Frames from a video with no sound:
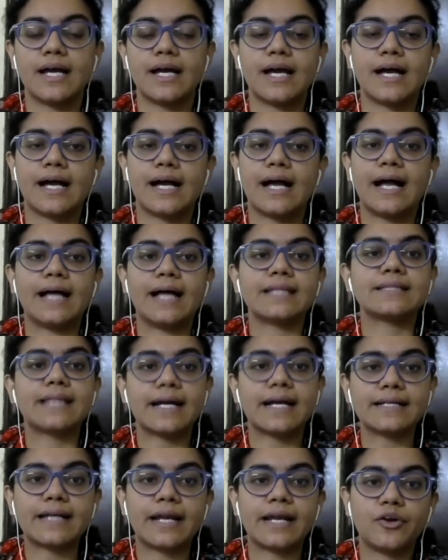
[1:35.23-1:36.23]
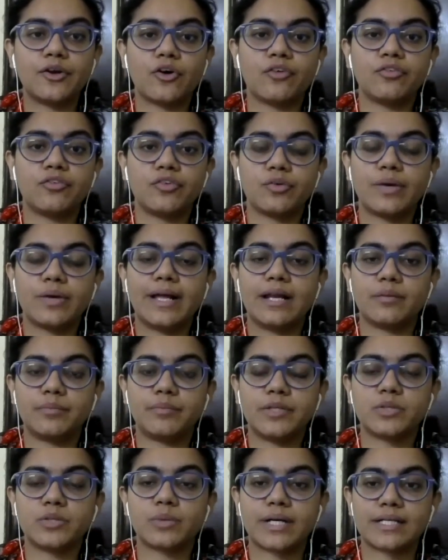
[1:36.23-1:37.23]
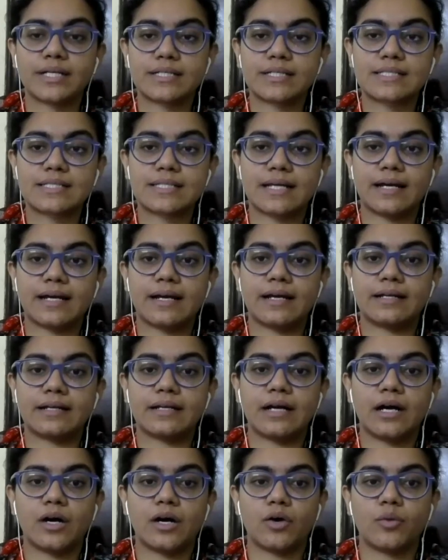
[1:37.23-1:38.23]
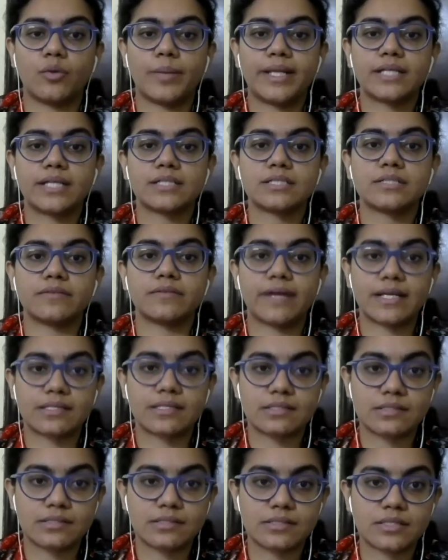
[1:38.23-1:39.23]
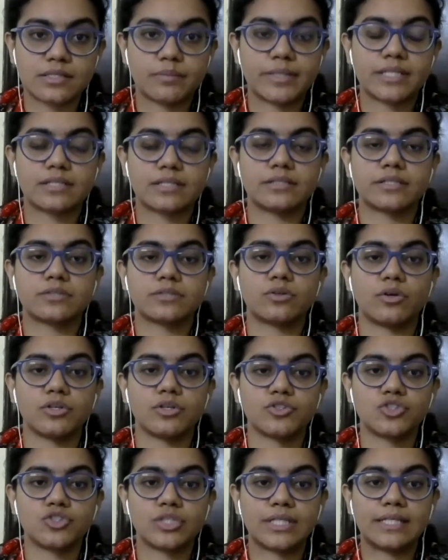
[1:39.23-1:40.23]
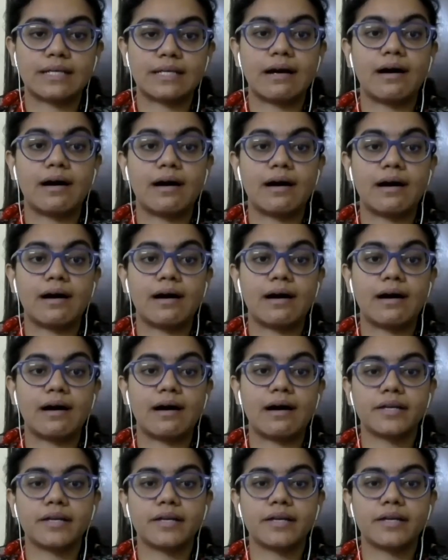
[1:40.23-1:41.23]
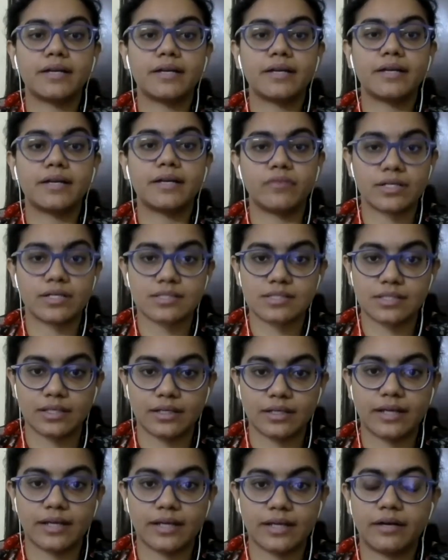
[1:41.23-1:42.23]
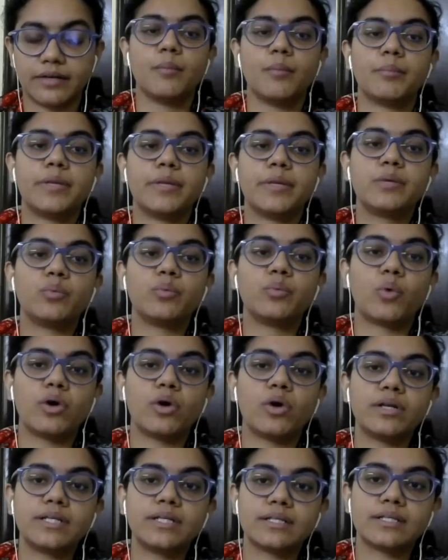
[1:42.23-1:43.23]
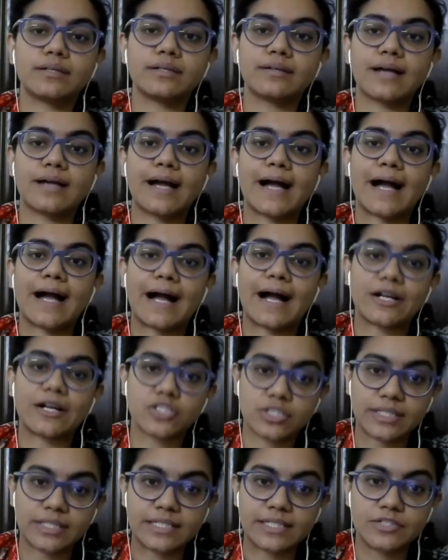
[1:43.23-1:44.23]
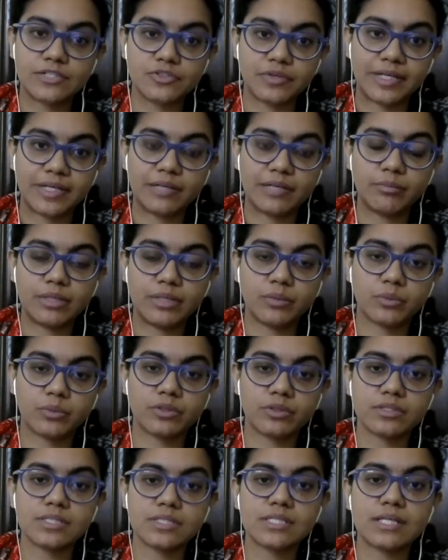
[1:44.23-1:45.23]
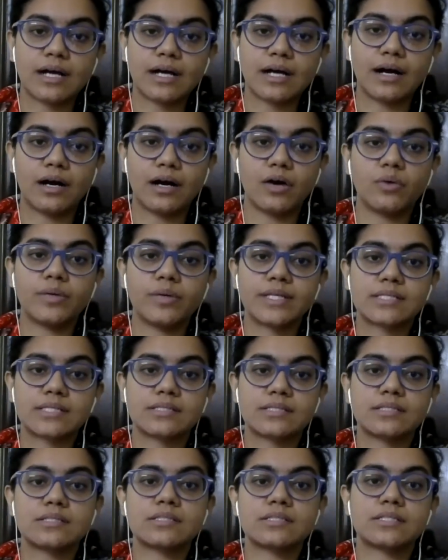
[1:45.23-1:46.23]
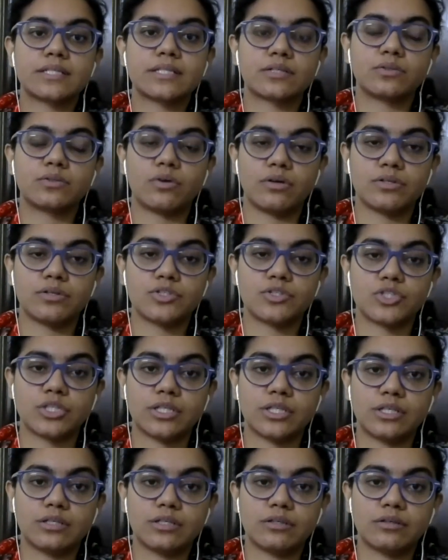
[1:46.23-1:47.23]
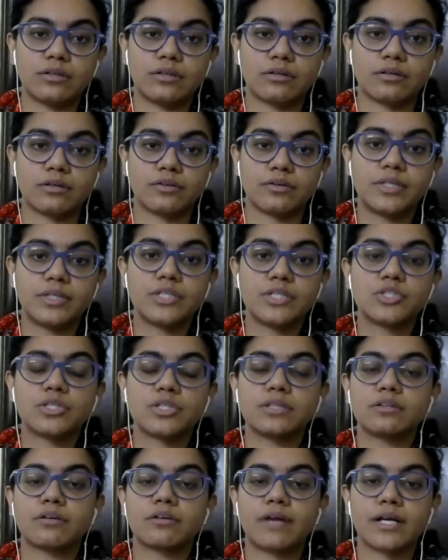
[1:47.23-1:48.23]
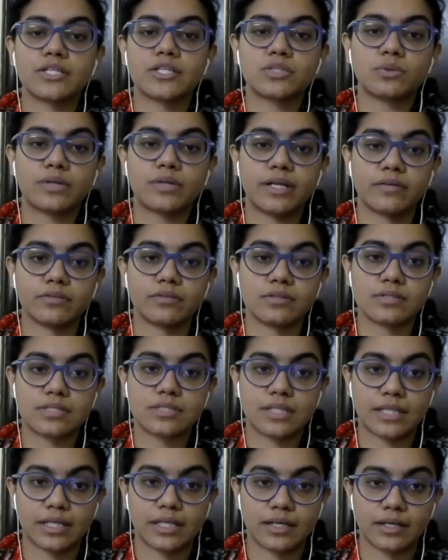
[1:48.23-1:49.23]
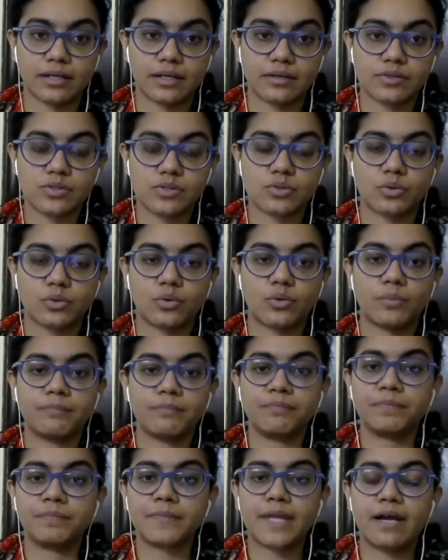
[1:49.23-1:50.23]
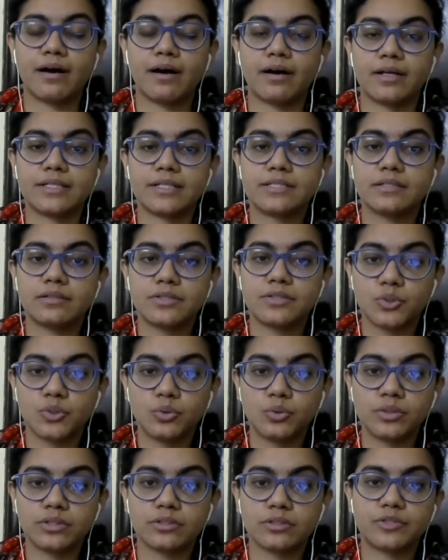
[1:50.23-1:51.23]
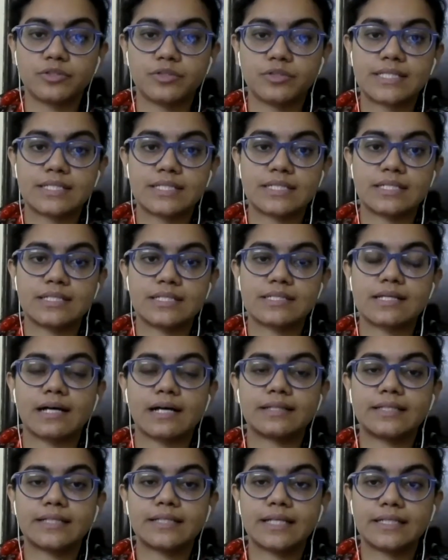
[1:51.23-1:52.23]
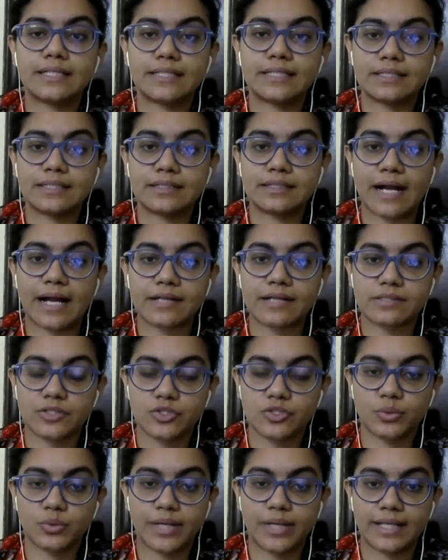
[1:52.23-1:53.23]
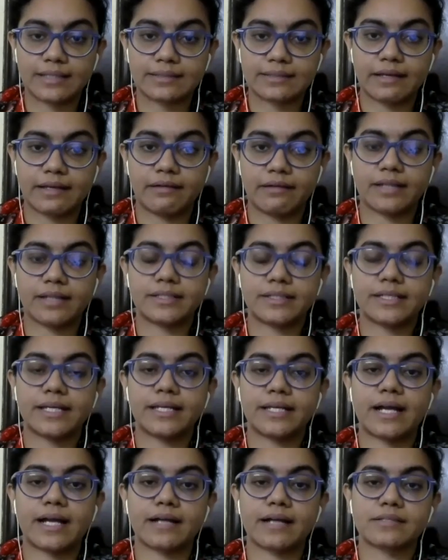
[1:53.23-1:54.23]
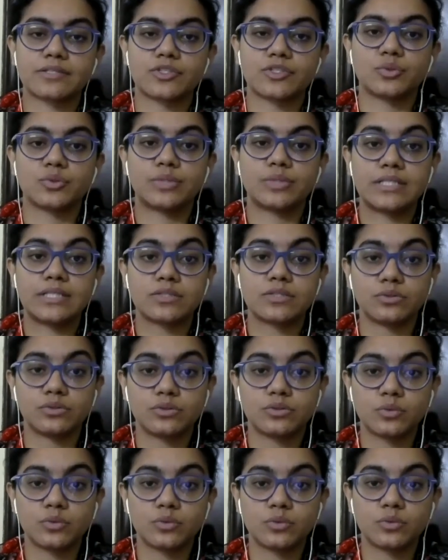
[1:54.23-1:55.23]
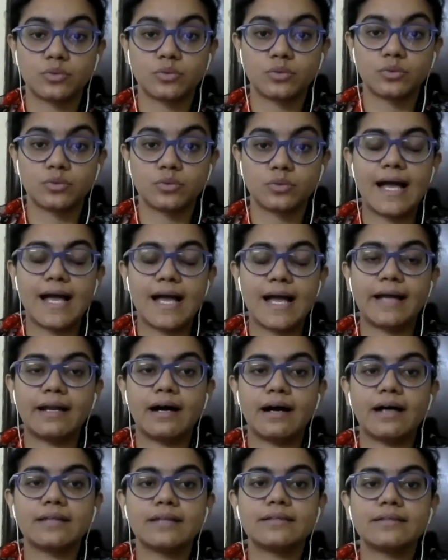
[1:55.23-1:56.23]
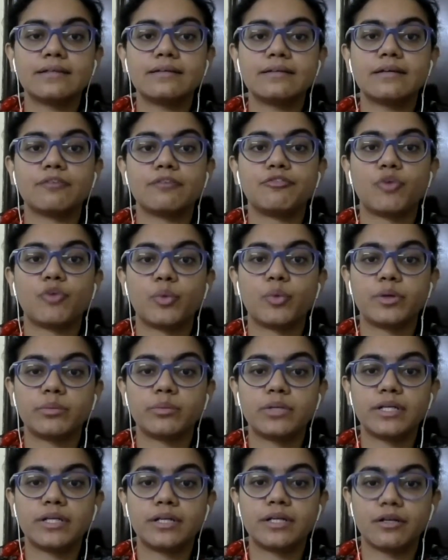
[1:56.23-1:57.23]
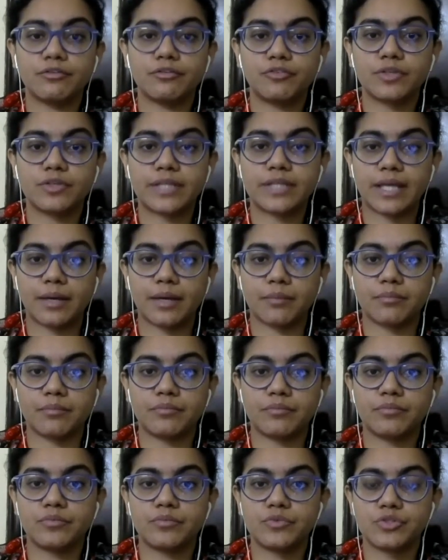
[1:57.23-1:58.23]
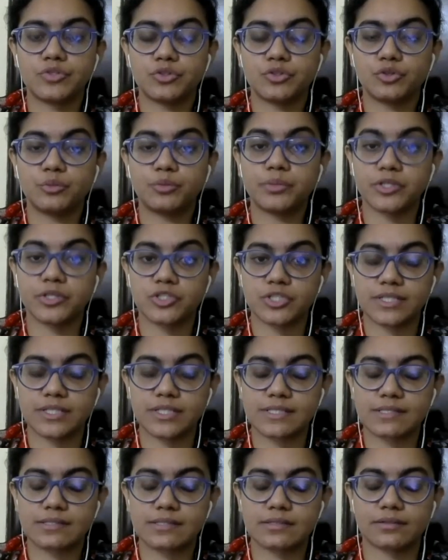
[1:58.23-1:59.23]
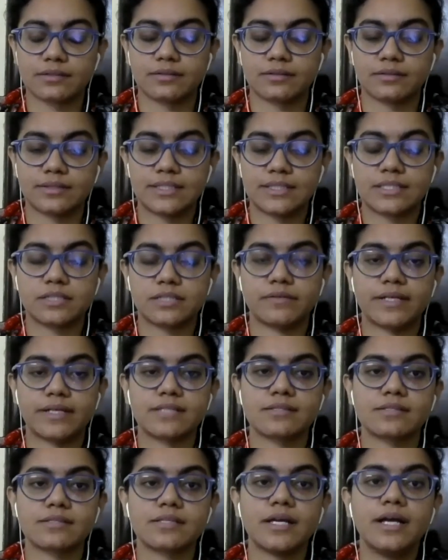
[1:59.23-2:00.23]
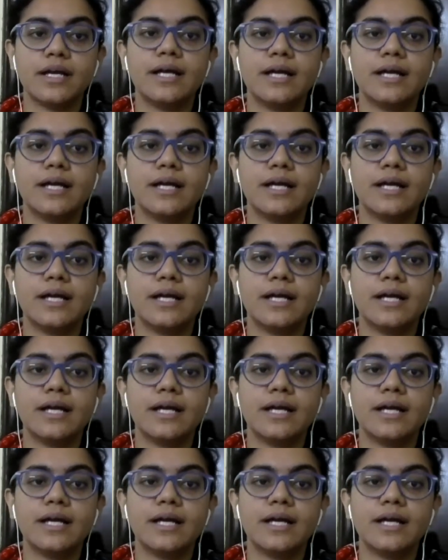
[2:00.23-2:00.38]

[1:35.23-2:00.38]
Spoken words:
And that kind of helped me to understand how medical devices and medical technology are advancing and are innovative. But what actually intrigued me was how is this technology reaching the grassroots levels in India. So are tier 2, tier 3 cities, are they getting access to healthcare? Are they getting access to these good quality devices? And are they affordable enough for them to purchase these devices?